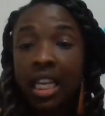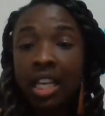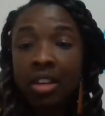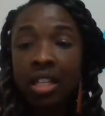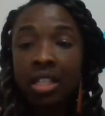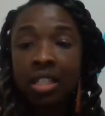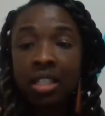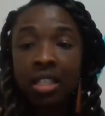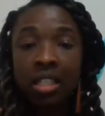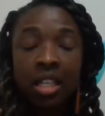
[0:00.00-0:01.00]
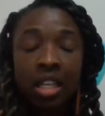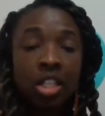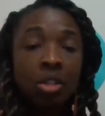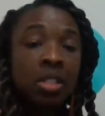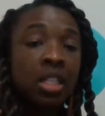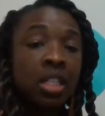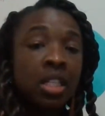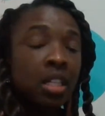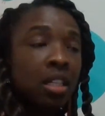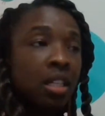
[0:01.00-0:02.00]
and you need to use
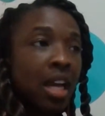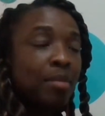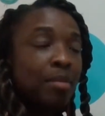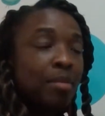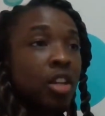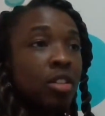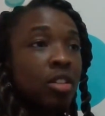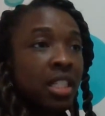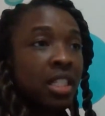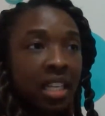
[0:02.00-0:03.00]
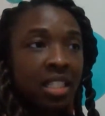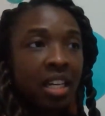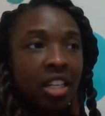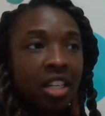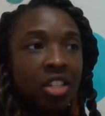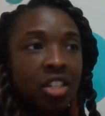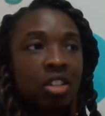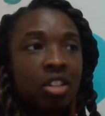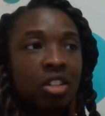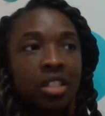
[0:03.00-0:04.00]
you're using the second set of links, you need to use the
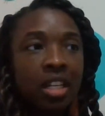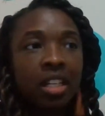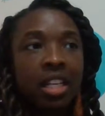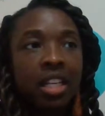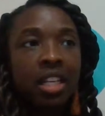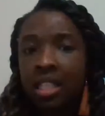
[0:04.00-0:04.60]
first set of links.